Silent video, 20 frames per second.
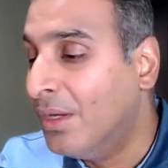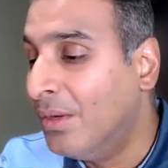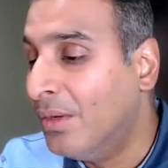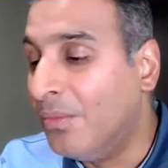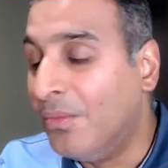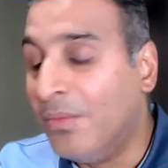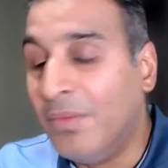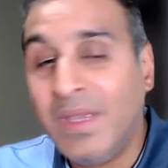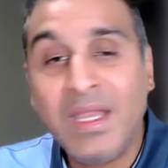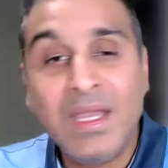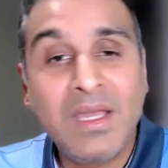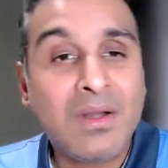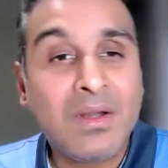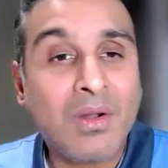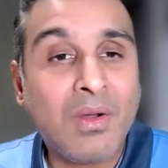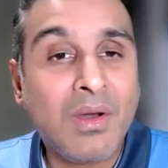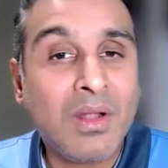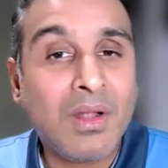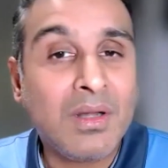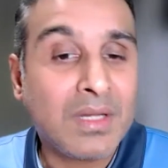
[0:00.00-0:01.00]
Where
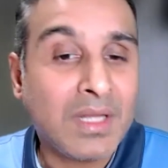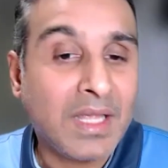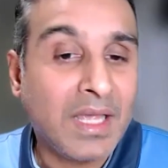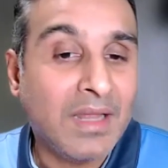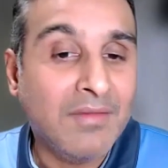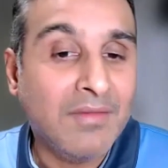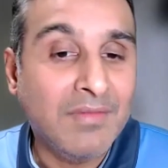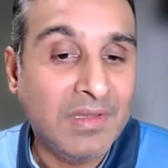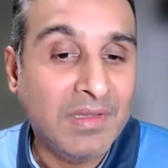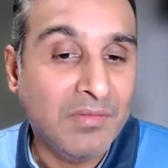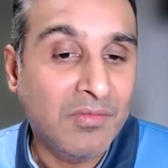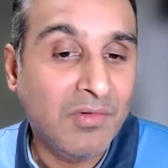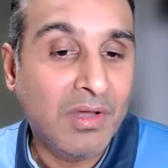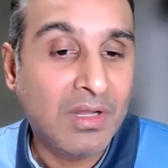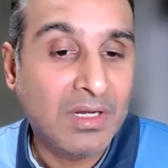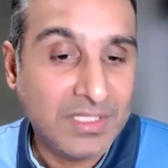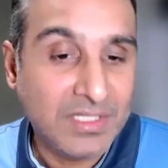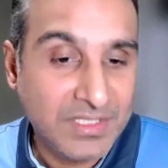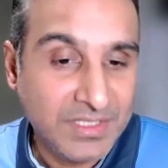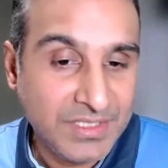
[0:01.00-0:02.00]
all can we
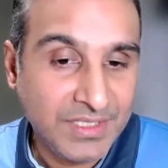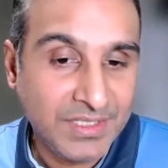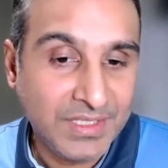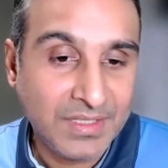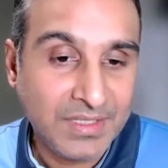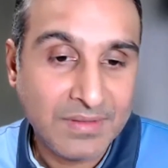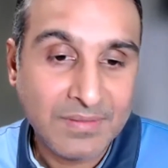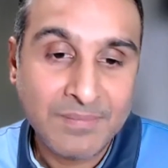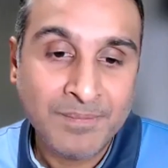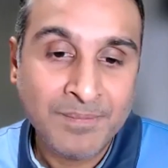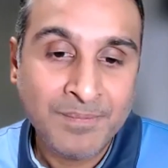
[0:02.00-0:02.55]
volunteer?